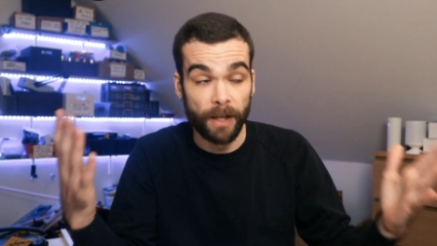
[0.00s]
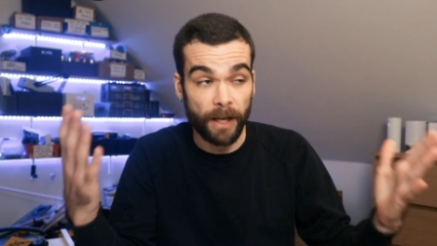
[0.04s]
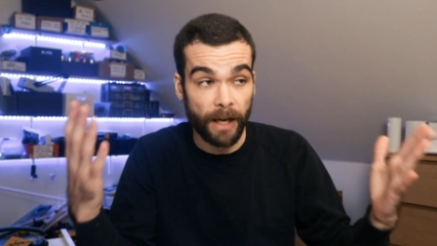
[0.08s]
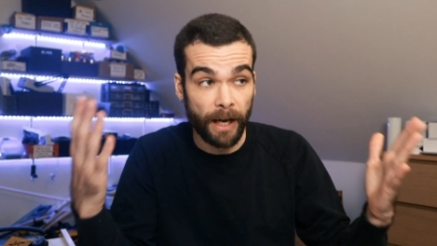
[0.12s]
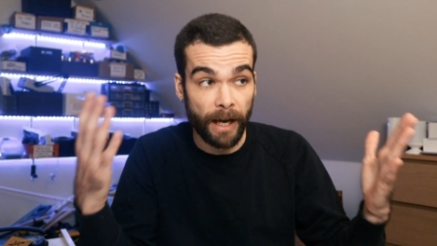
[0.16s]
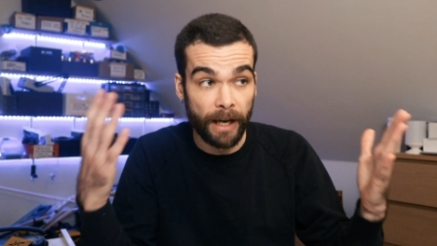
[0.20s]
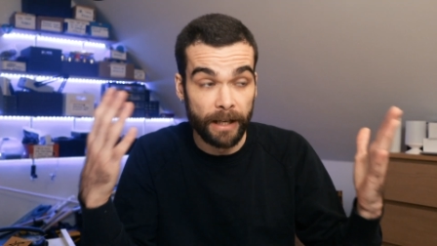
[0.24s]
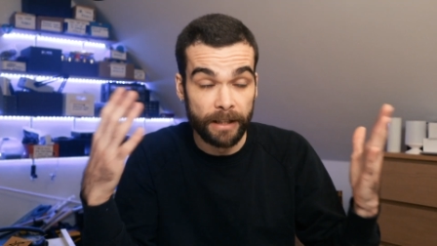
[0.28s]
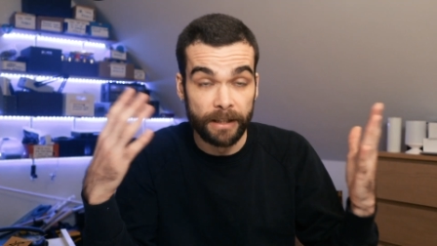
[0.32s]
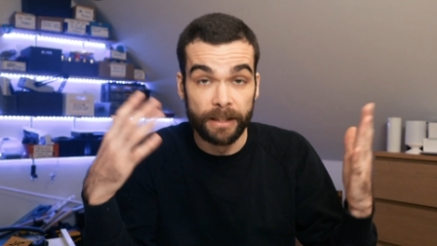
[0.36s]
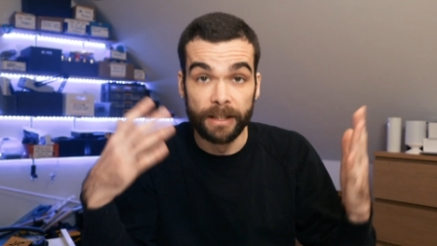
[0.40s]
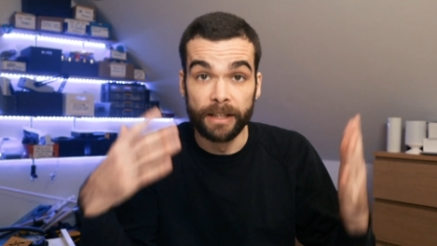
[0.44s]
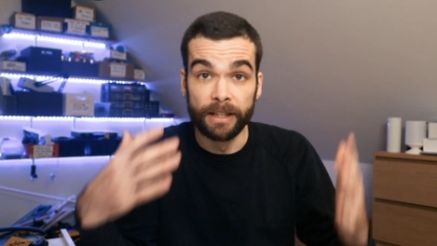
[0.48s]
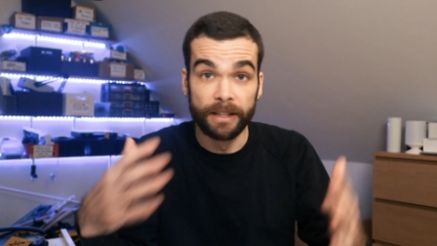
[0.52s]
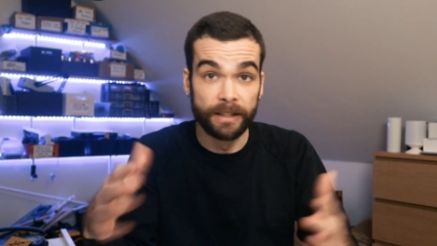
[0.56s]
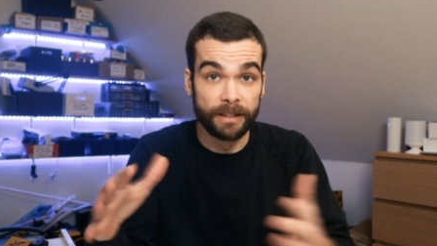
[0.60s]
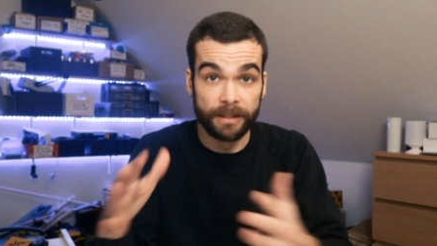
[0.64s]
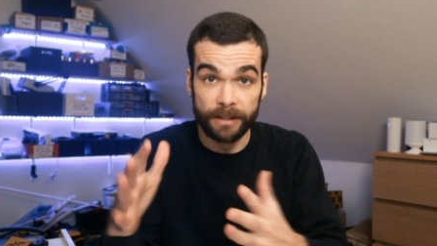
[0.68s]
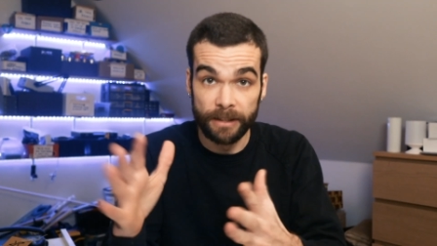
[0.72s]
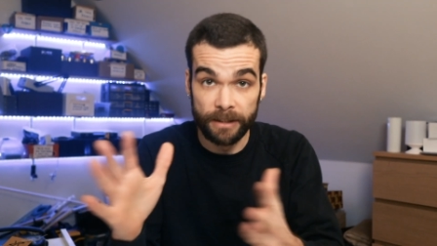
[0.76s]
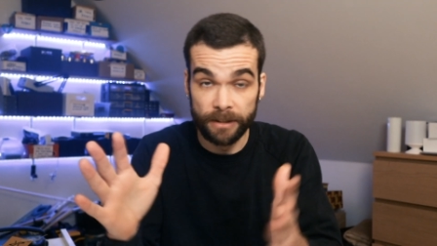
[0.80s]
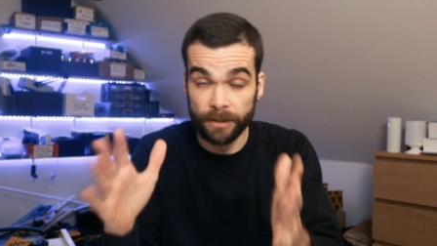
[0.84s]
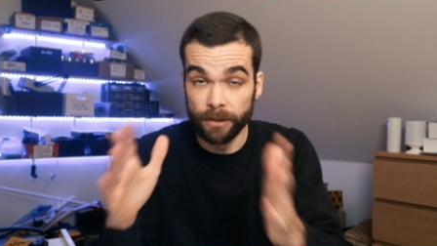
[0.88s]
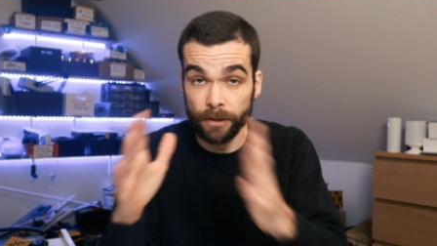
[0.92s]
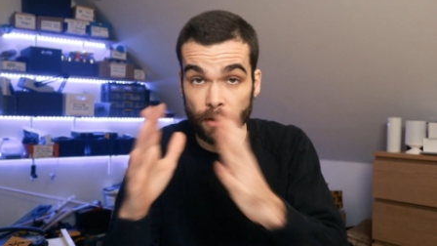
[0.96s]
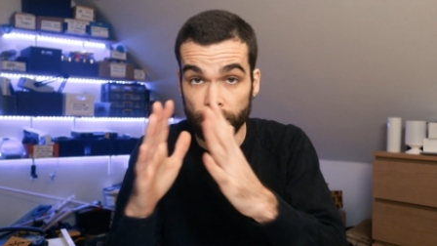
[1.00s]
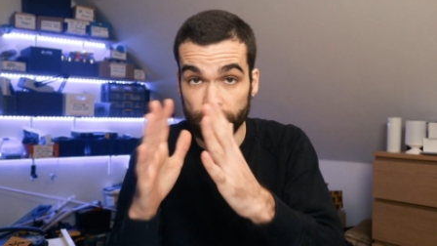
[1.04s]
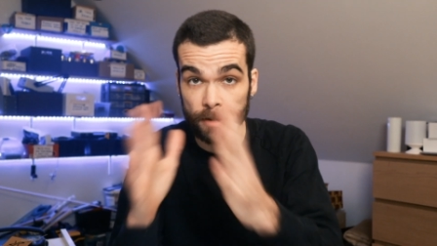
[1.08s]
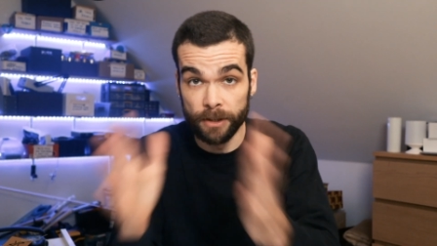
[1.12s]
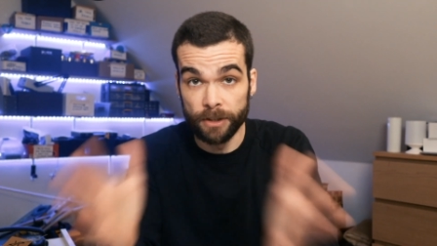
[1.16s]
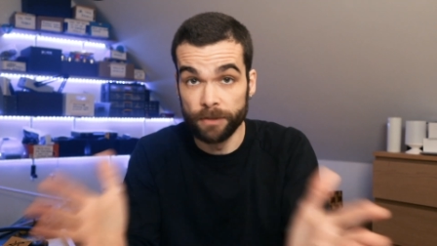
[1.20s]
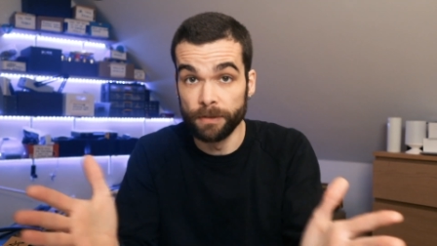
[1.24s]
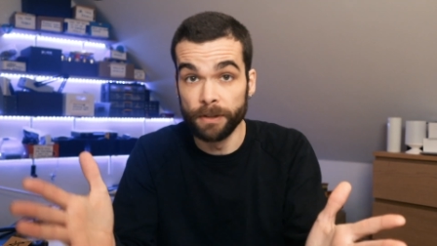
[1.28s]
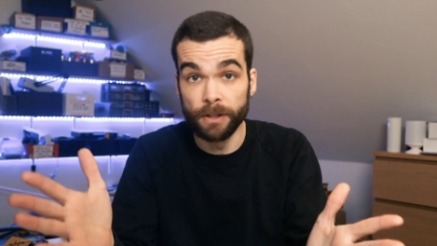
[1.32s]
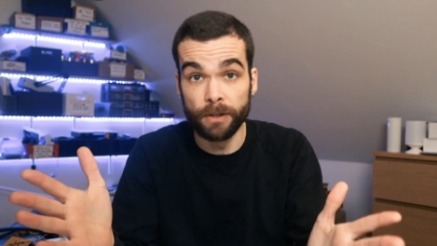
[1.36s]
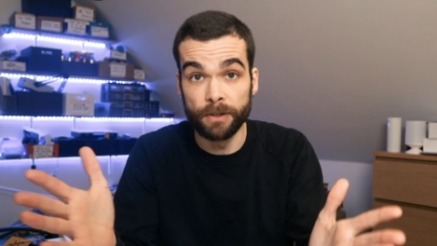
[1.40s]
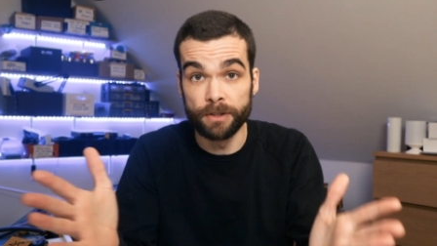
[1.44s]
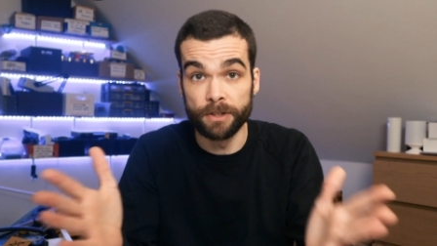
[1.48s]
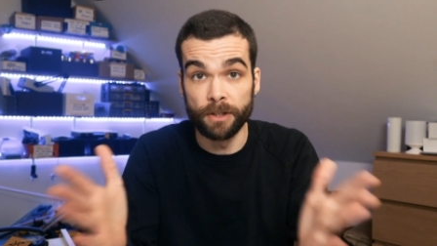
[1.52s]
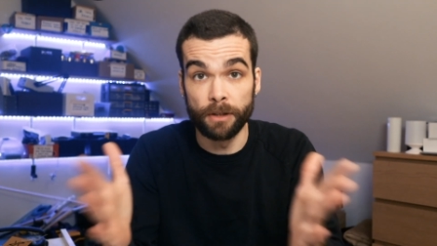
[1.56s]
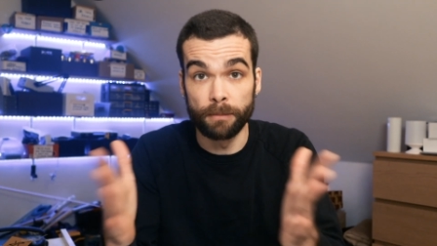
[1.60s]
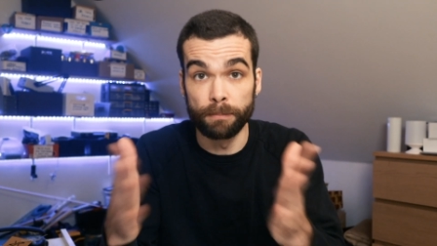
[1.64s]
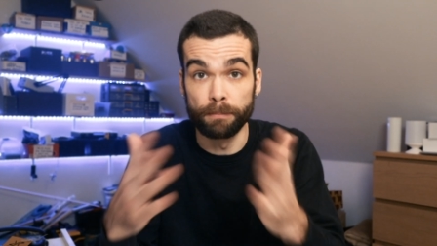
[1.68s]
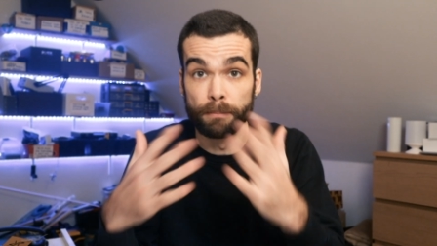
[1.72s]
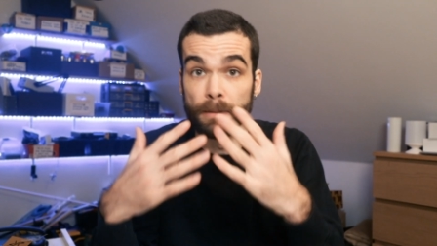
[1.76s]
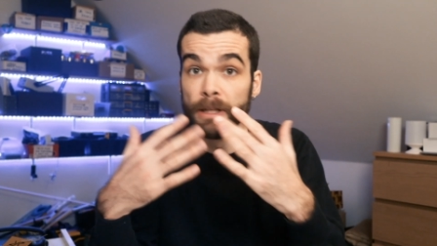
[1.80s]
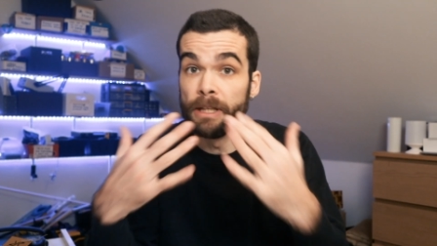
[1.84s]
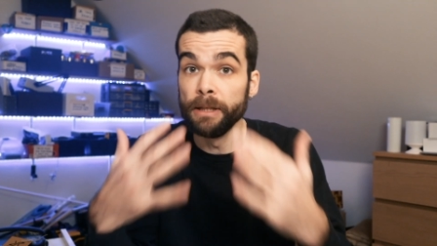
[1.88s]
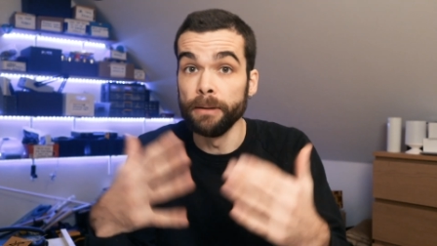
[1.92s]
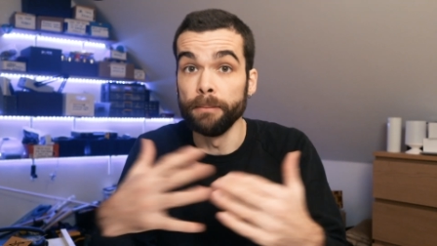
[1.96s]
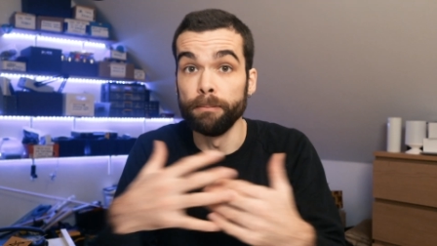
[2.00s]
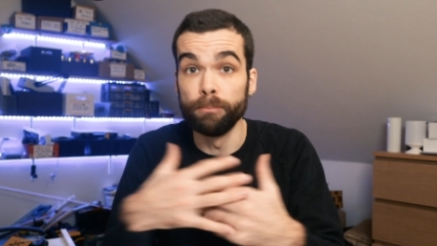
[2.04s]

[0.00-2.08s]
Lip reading: And you know, this video is not me